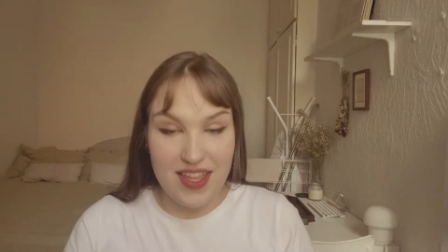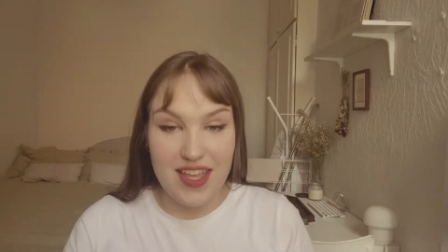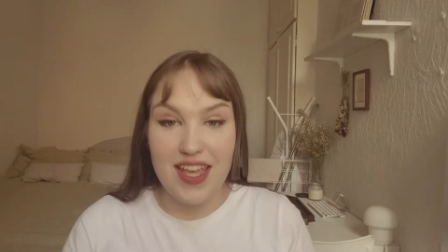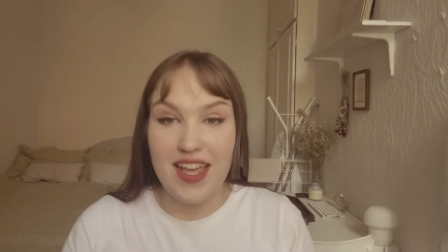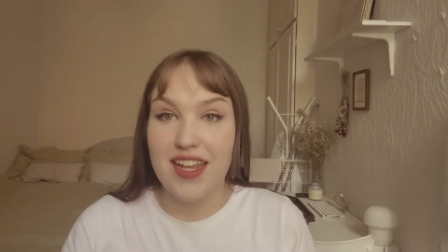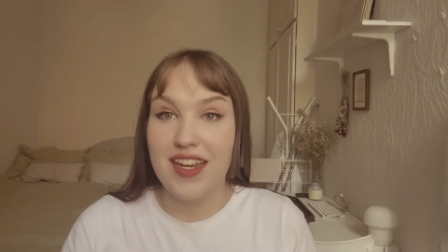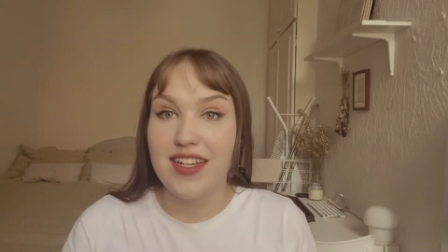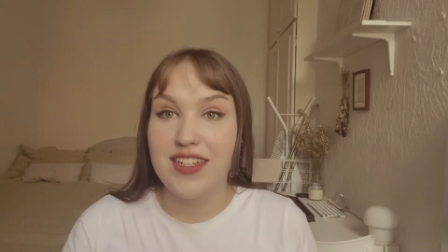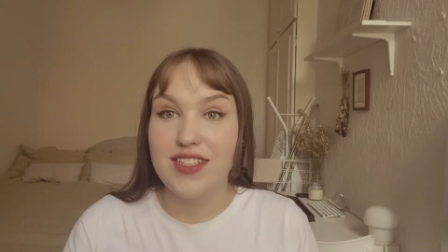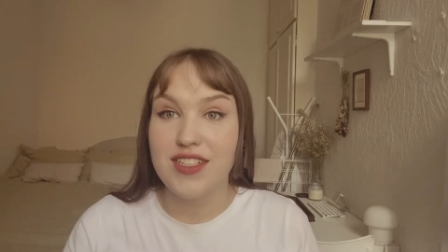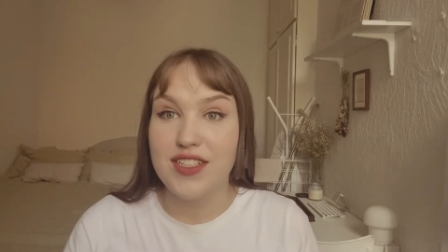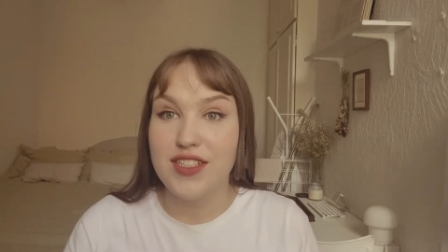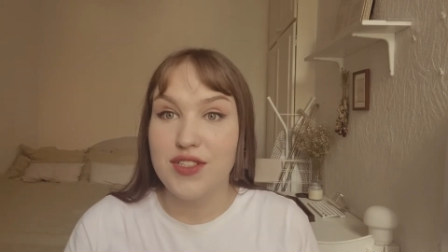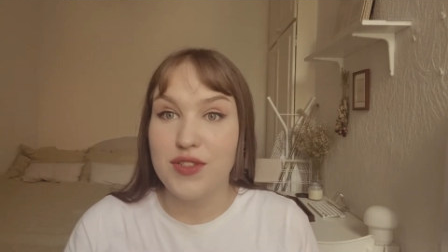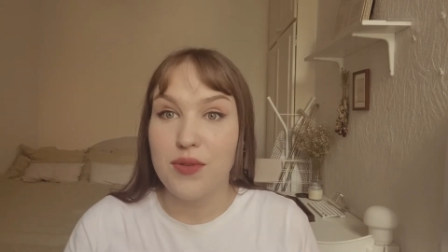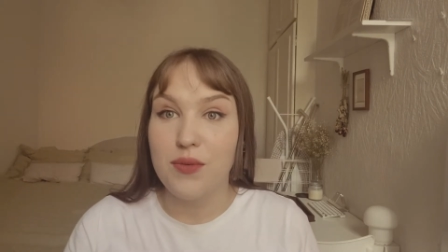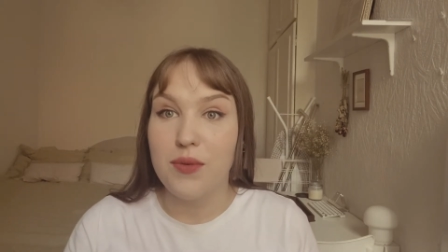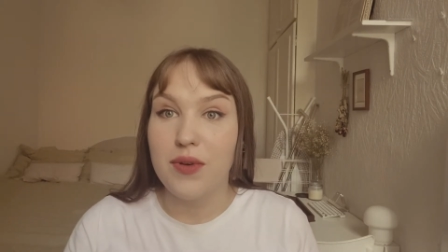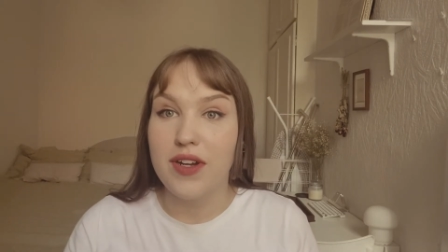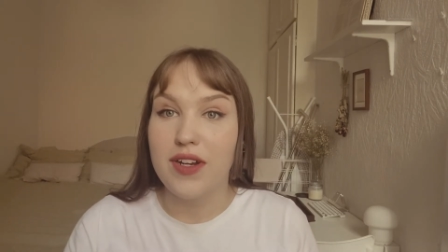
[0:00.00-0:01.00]
And it's just so
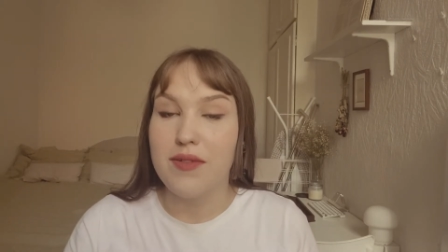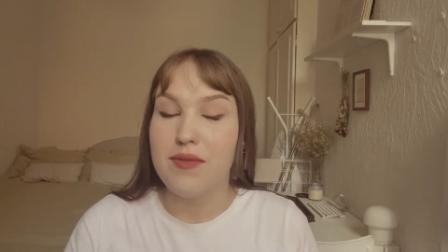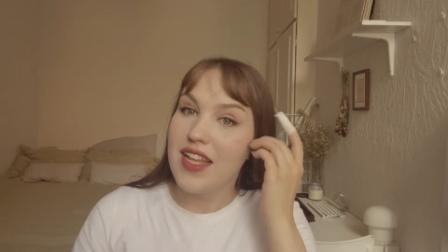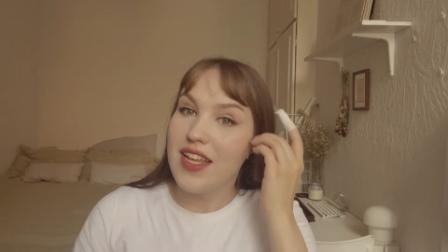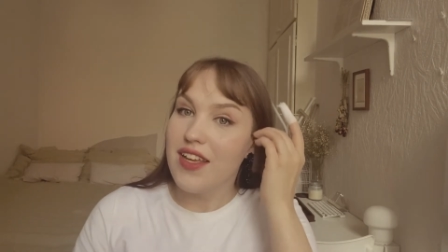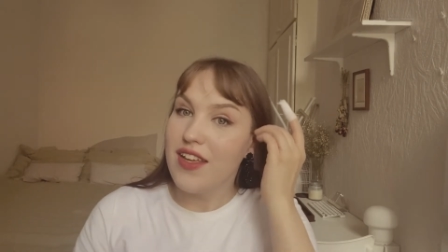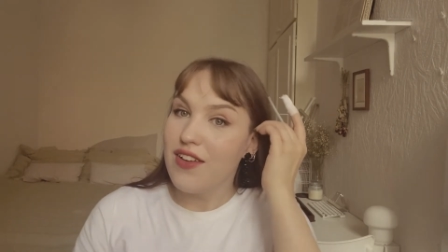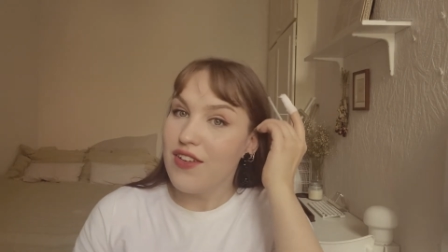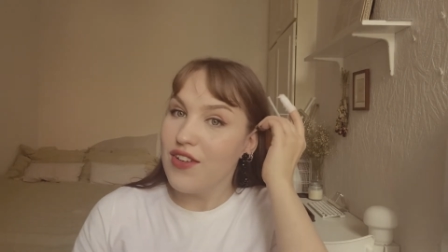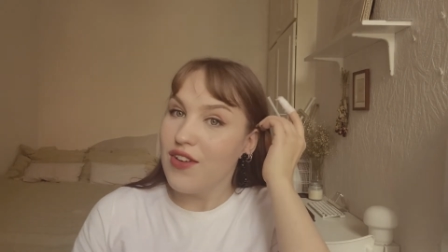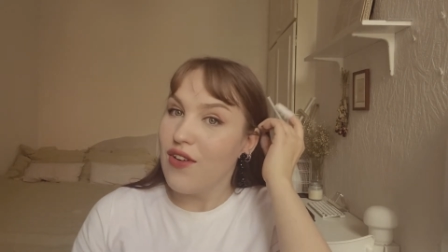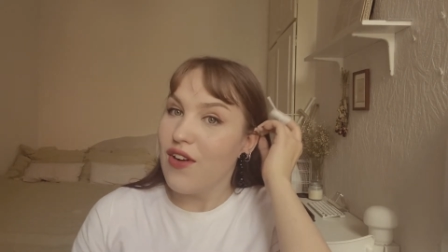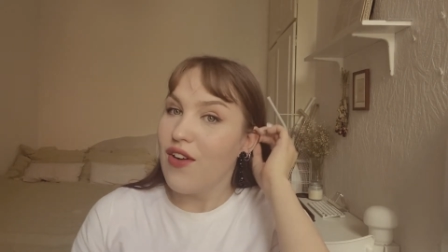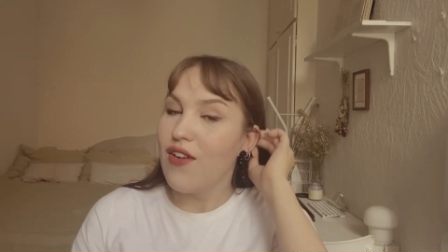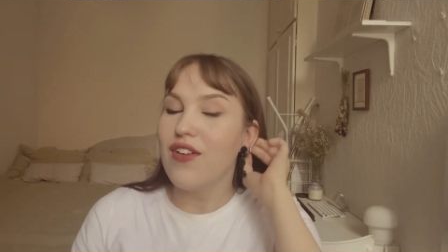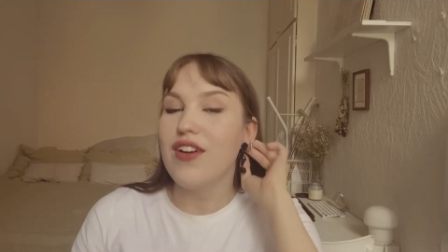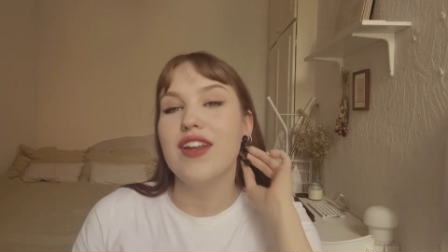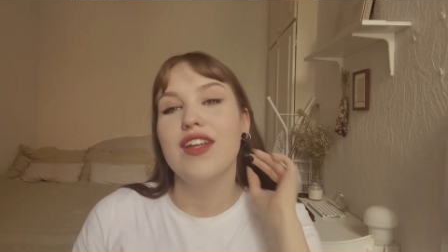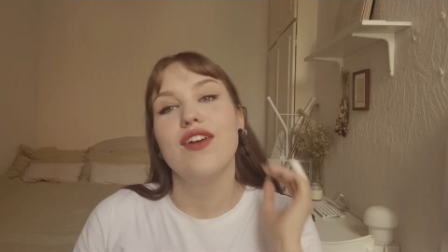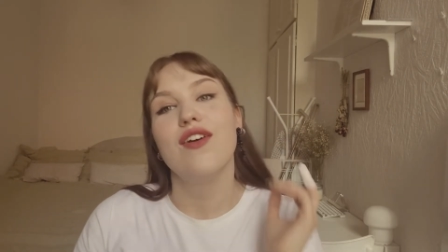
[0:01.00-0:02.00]
weird, like, you know, I
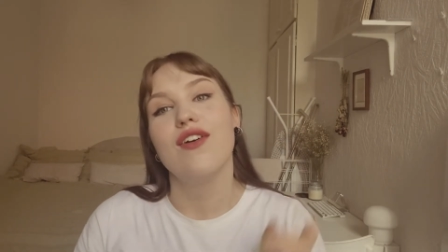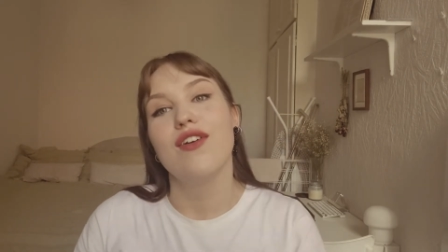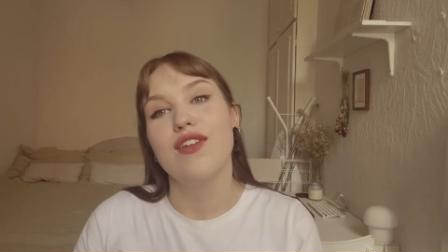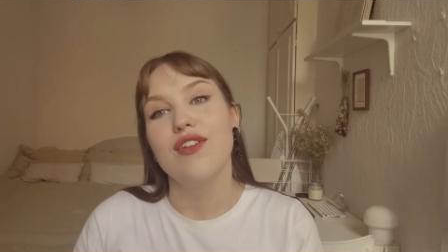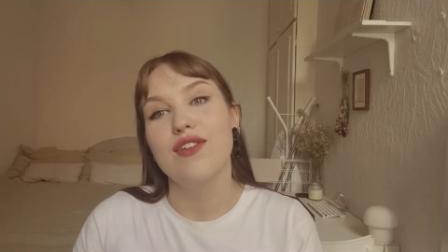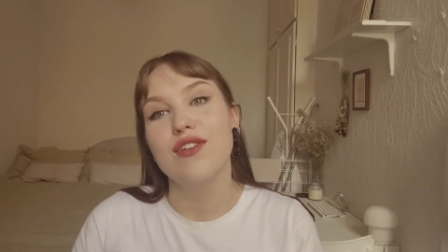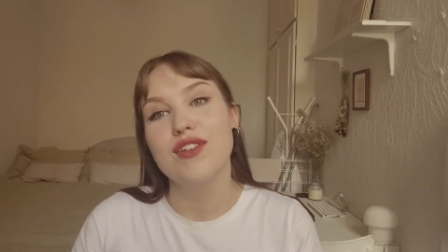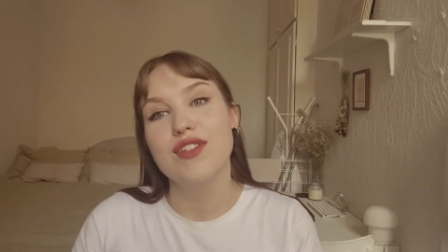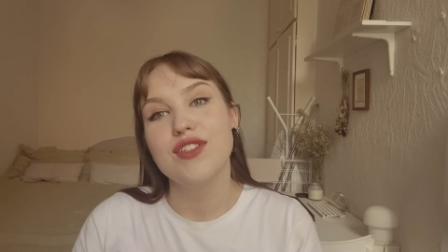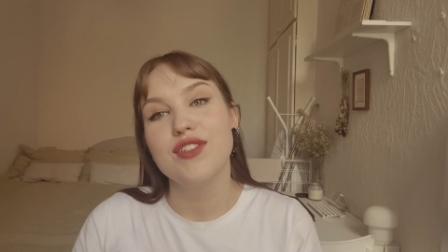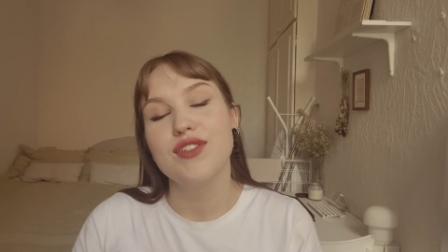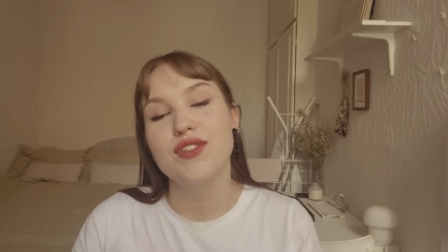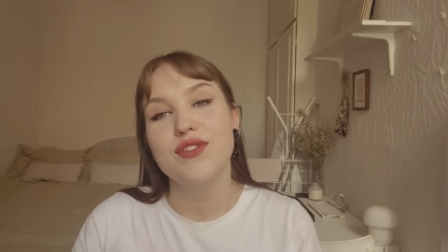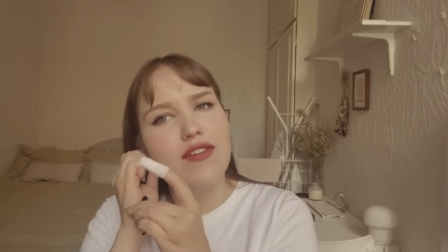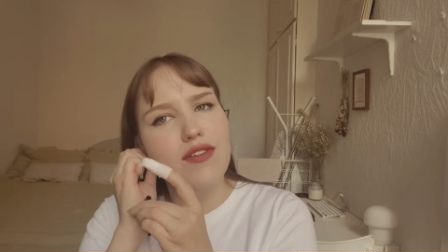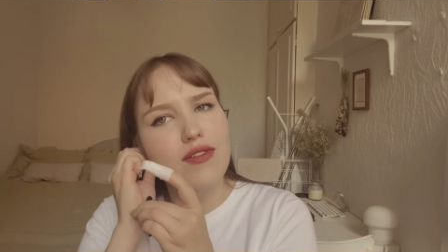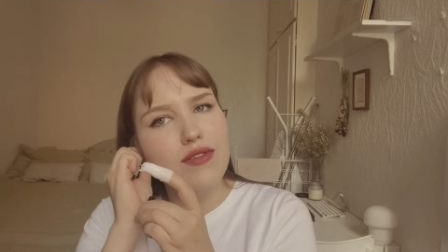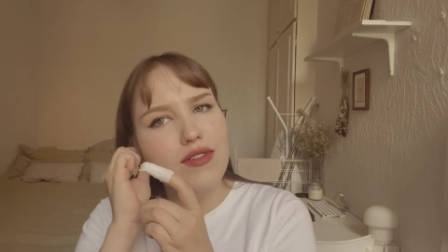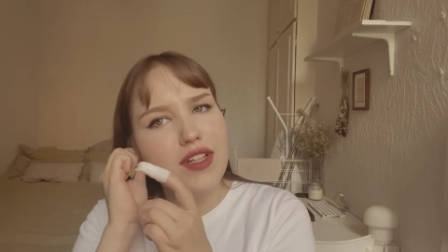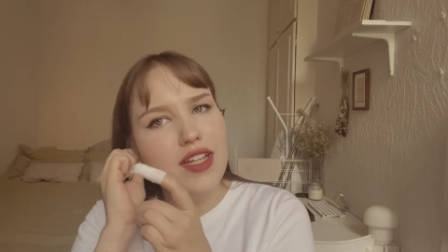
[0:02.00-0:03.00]
already got used to
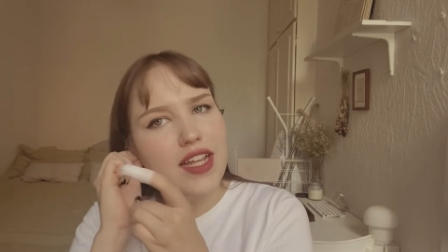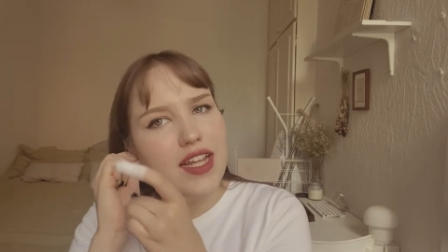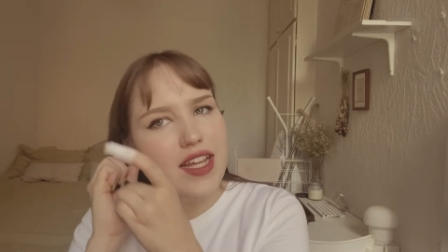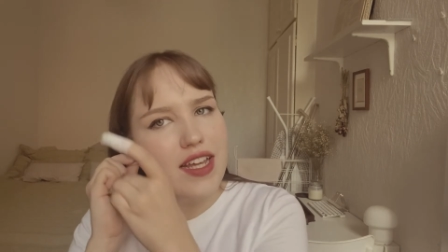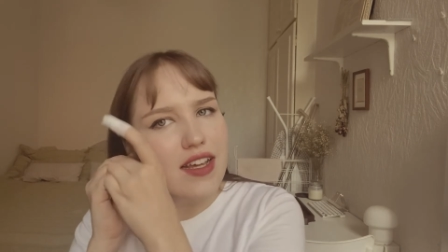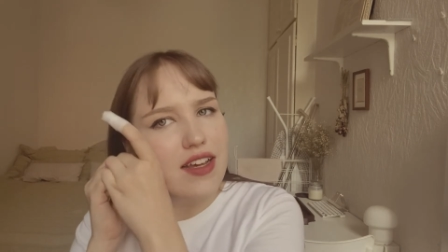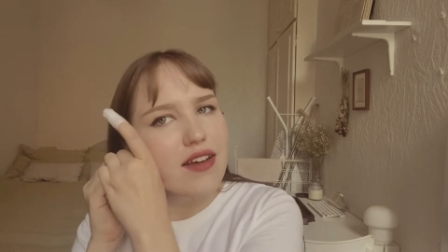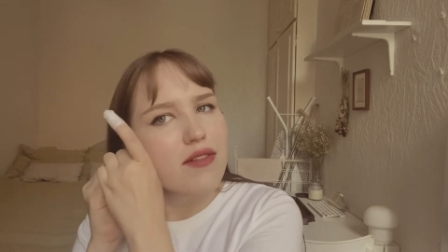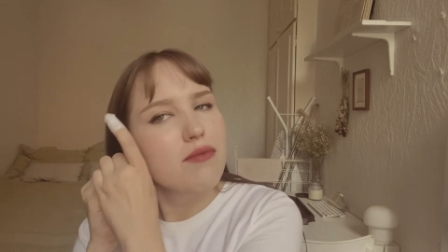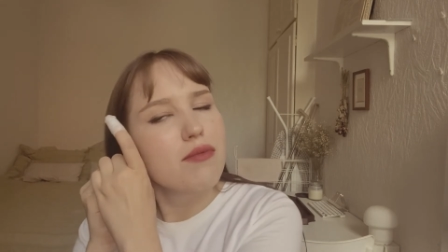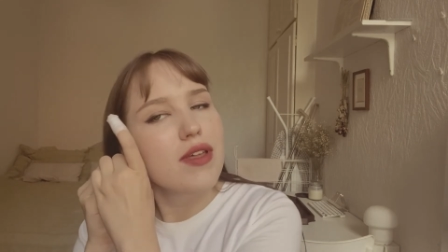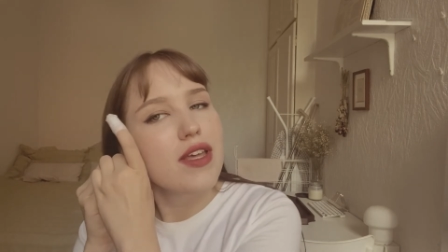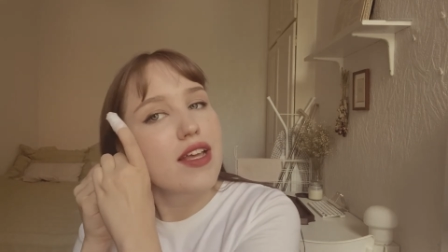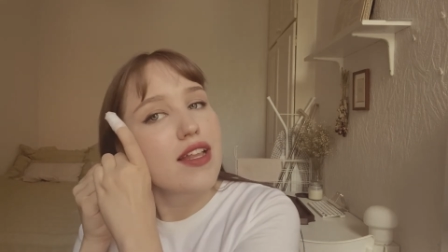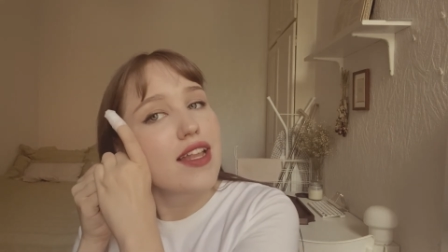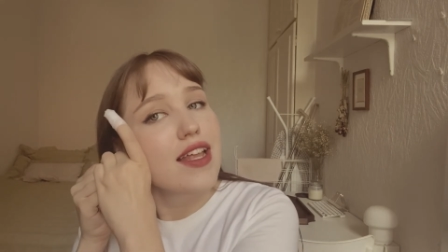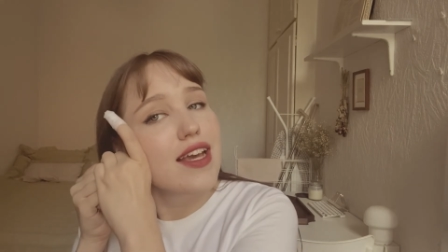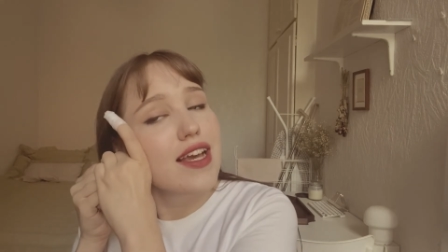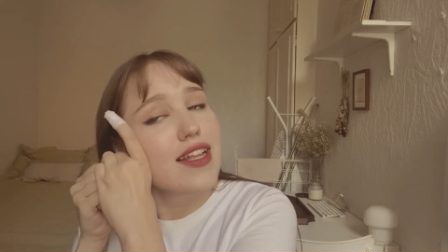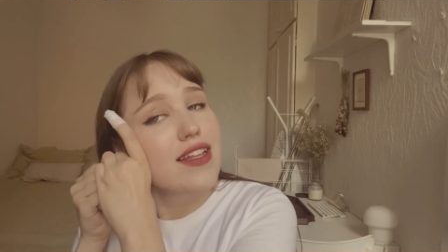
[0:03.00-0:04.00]
it would like be
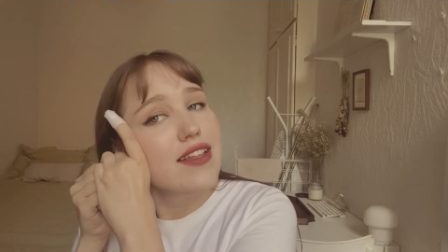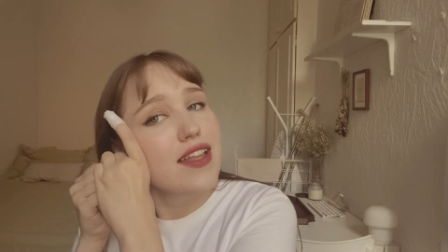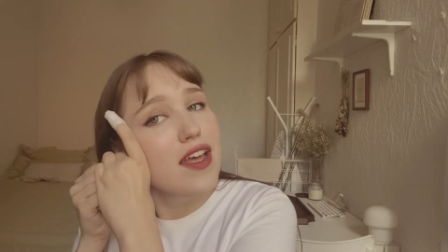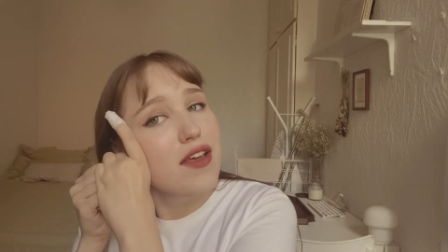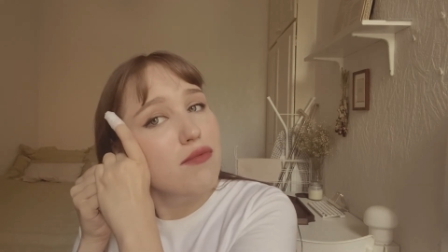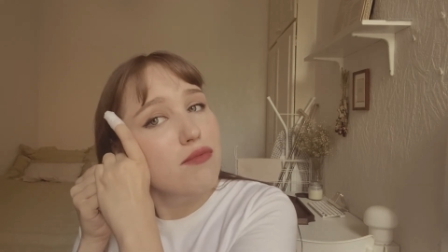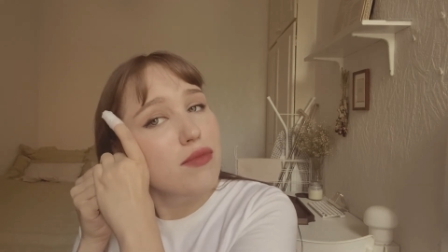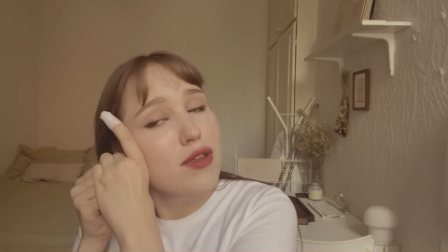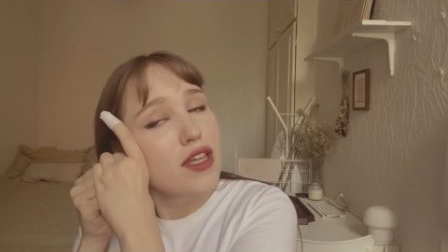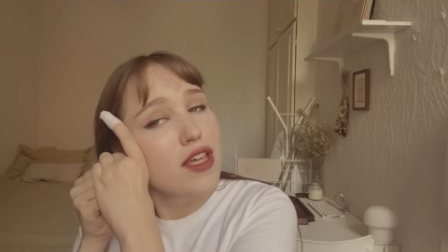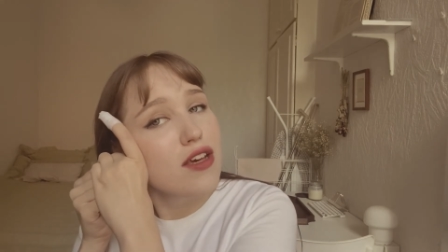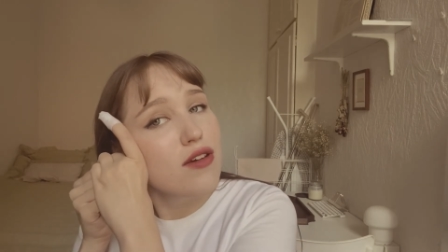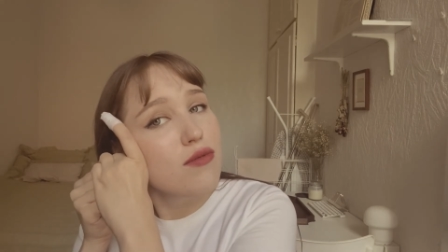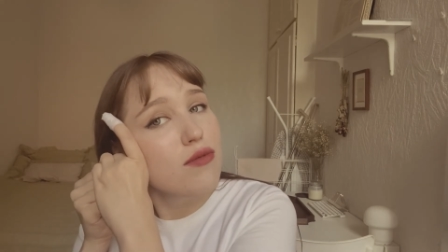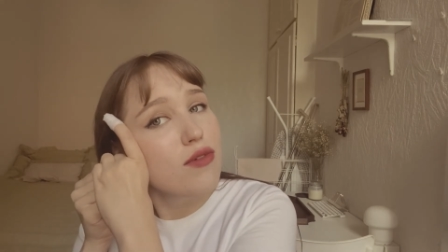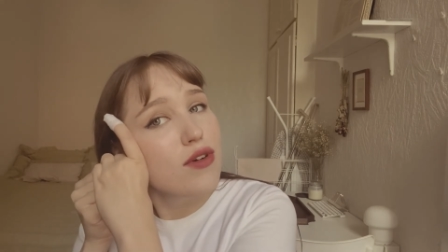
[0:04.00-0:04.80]
like at 10 p.m.